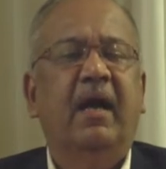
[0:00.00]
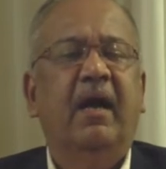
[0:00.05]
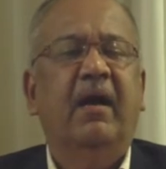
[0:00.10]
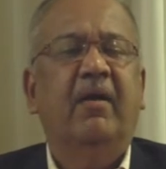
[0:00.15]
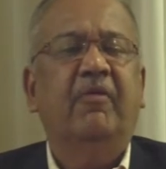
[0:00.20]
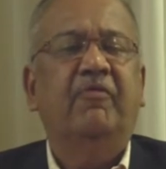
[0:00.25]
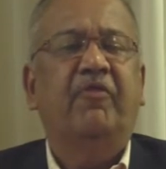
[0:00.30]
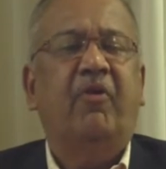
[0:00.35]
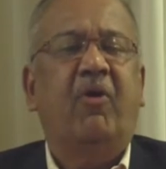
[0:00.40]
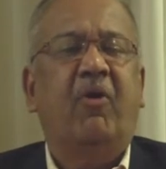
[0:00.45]

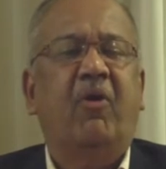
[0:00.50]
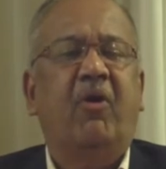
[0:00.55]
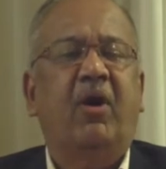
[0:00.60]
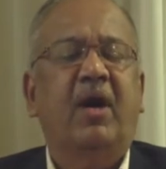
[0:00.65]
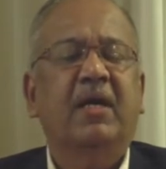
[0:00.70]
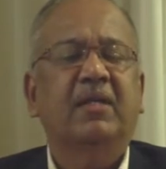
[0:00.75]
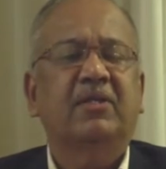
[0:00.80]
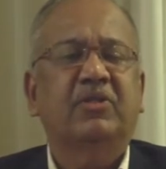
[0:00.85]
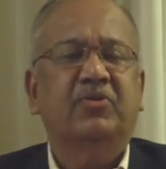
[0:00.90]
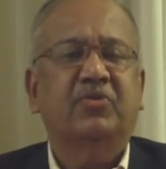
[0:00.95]
for
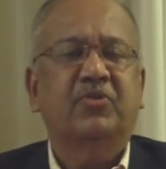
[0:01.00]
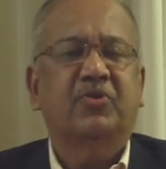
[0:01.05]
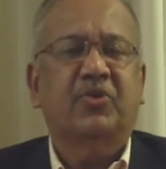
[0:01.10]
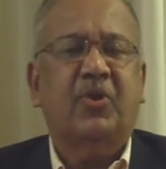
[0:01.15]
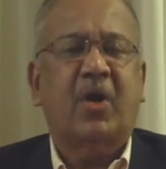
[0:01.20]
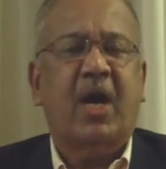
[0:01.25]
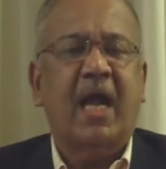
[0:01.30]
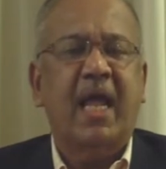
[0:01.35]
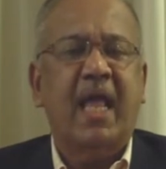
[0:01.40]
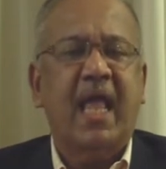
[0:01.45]
us to
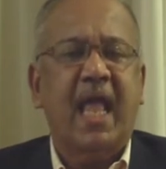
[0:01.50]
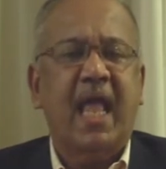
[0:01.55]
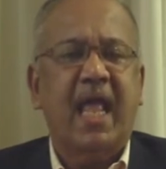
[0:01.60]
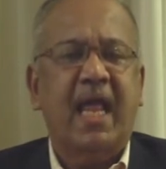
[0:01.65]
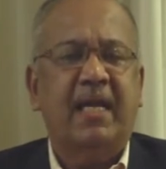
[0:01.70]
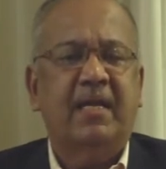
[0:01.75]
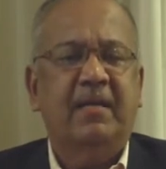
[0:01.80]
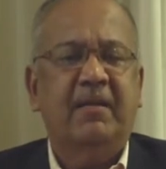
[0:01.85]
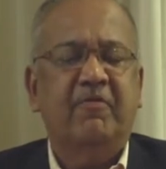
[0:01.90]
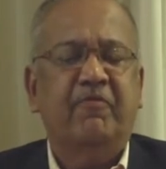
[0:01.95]
try
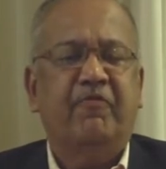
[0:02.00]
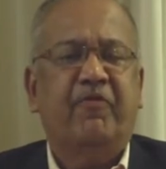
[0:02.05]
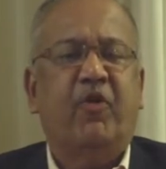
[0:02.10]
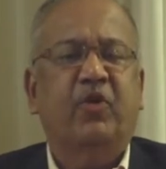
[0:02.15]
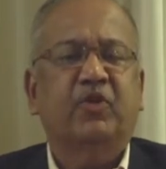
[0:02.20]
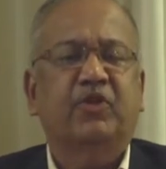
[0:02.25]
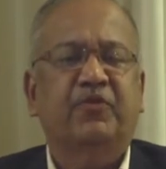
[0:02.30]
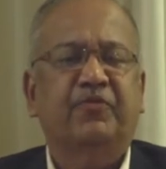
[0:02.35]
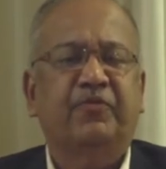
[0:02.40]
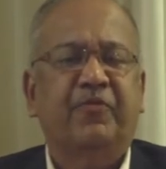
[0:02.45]
and
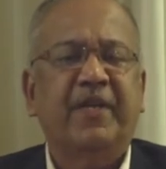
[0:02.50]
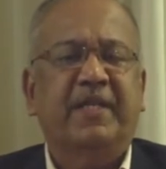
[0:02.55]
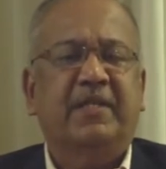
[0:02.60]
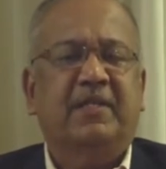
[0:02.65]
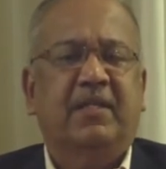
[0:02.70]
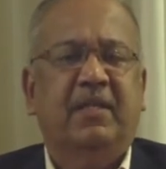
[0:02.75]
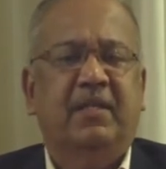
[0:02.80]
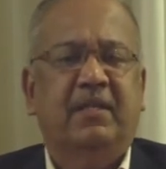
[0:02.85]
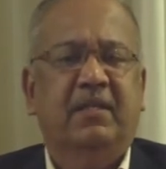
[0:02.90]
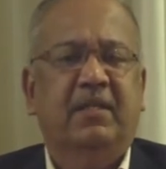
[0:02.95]
force
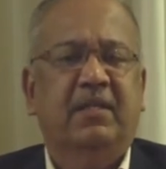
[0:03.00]
fit